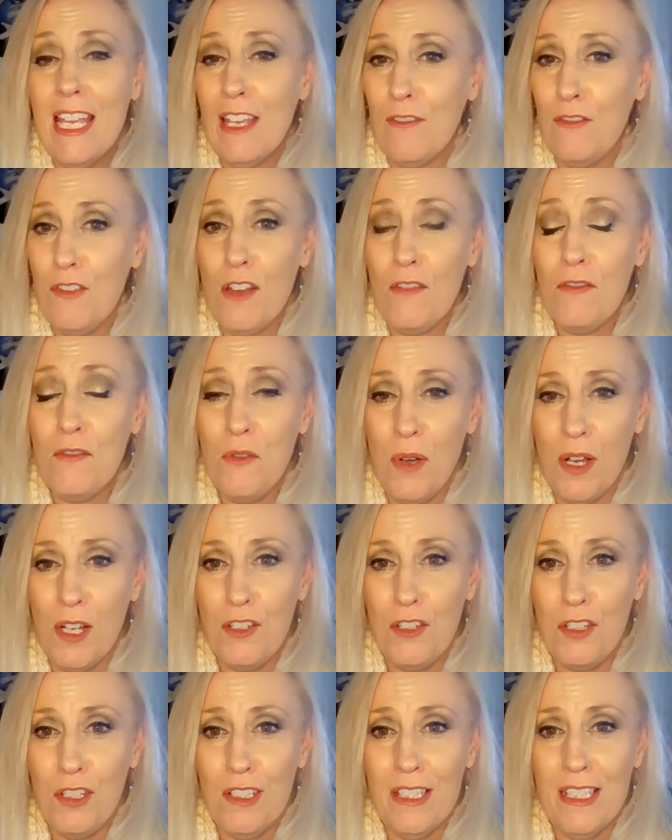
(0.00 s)
If you have
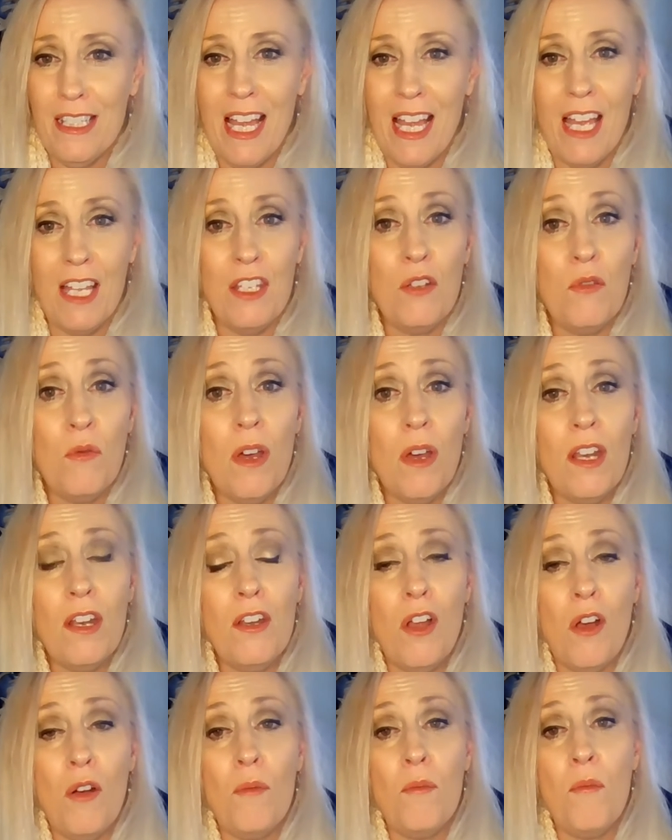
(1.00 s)
questions and you want to
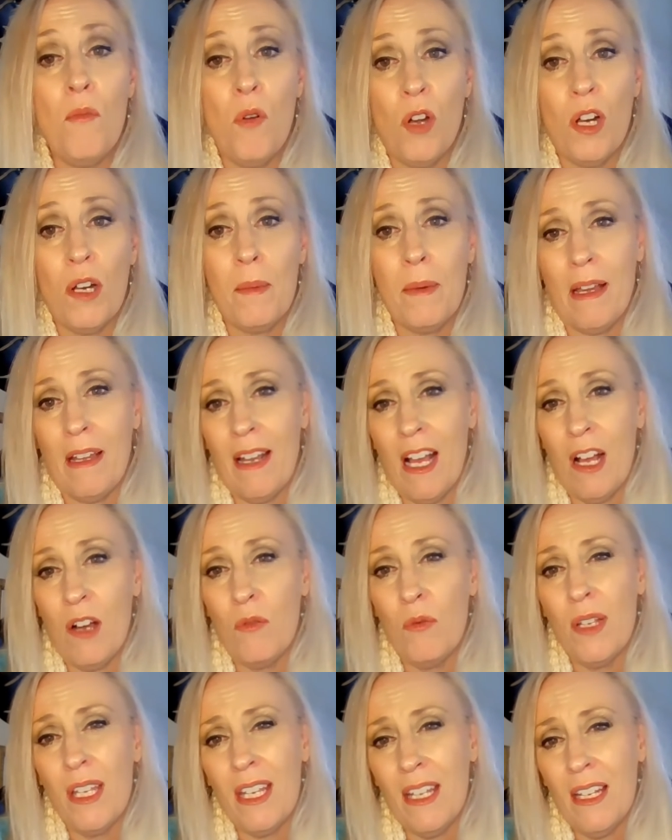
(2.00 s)
know more about how
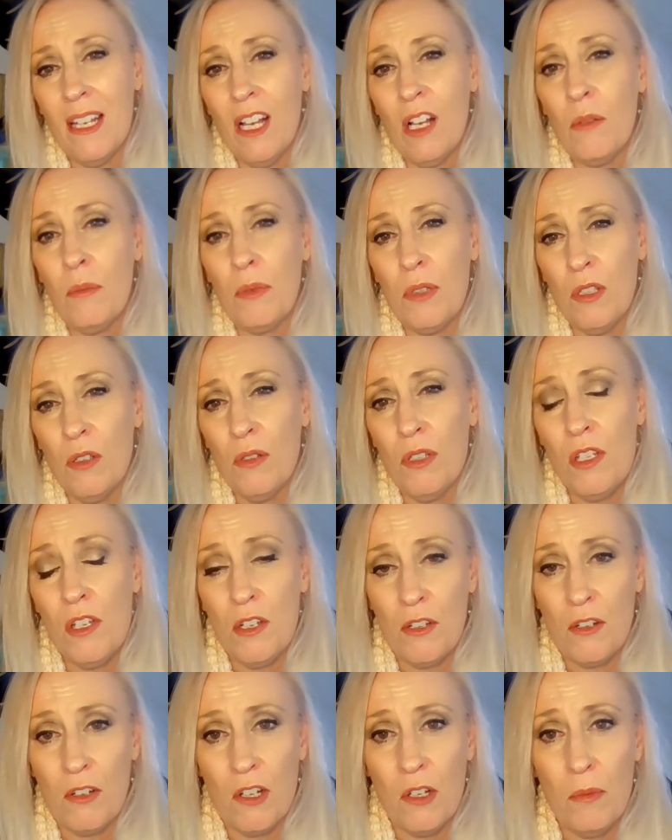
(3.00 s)
we can help you and
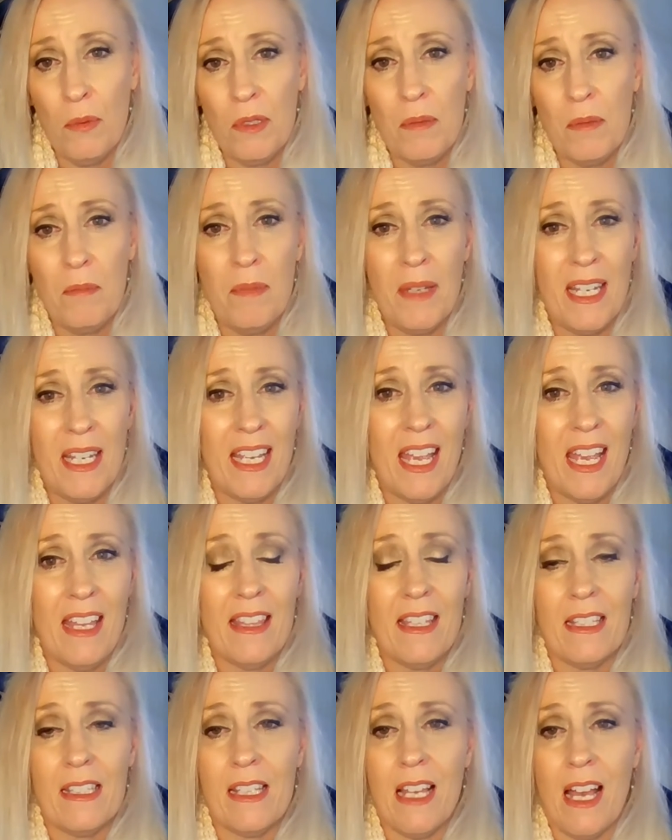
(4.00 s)
your groups mitigate
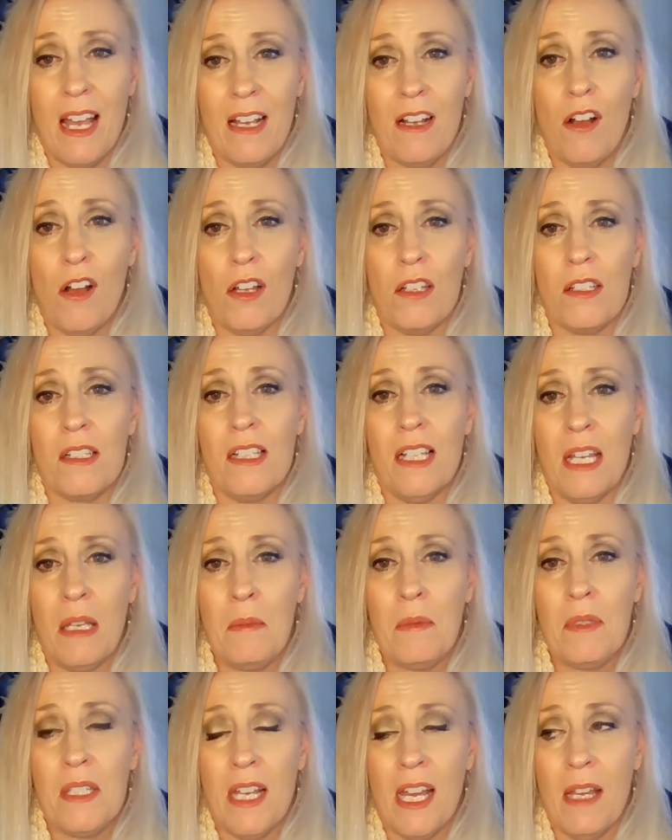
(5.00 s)
this high cost
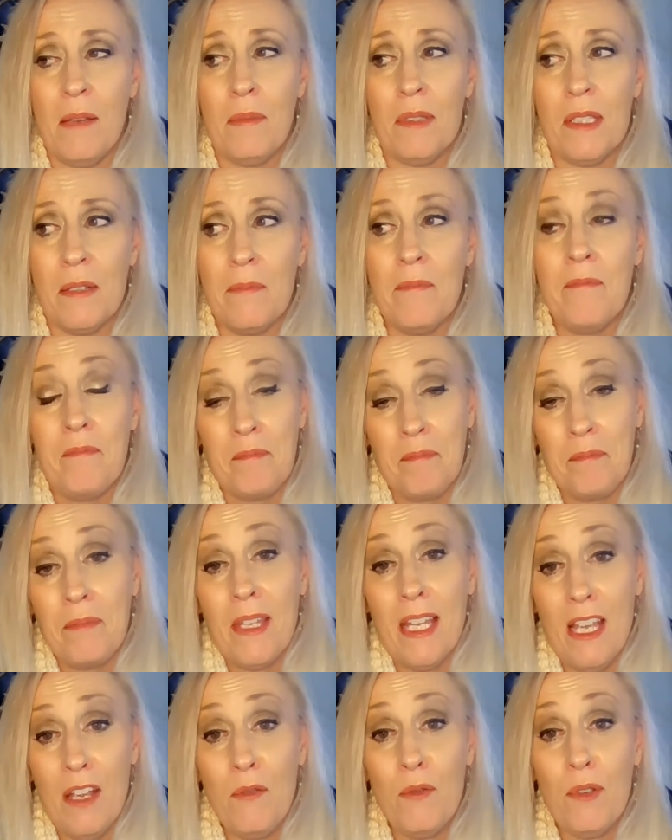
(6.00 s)
claims types,
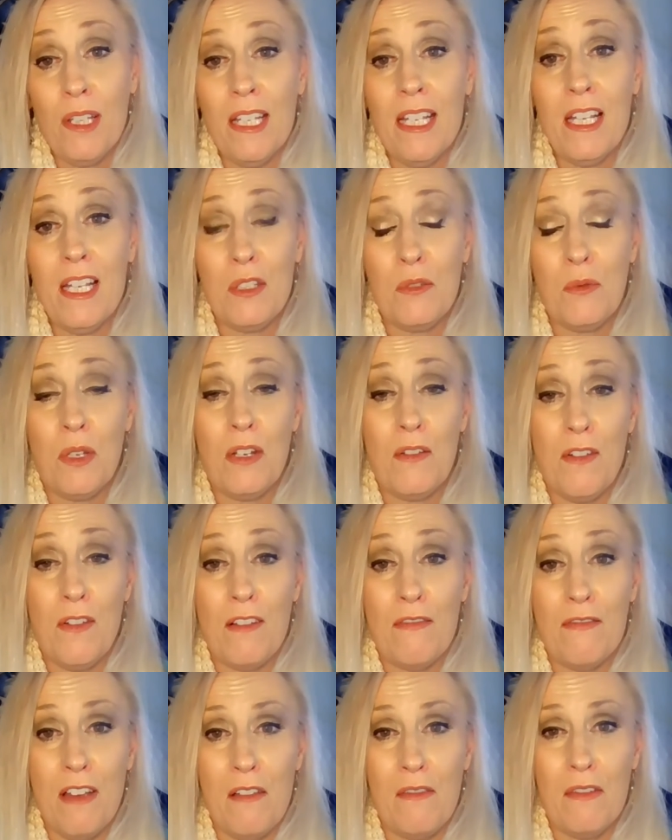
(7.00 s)
it really is one of
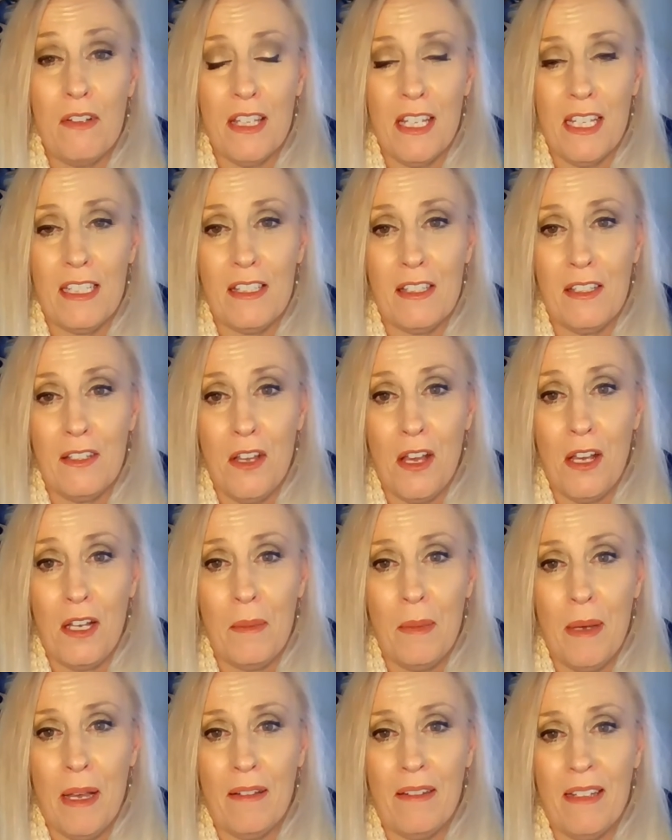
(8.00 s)
our favorite things to talk
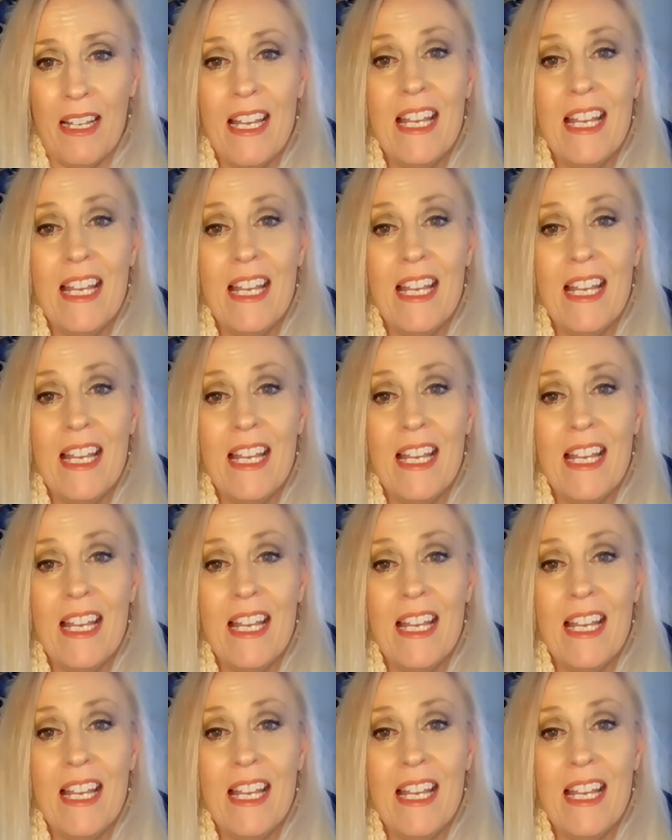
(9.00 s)
about.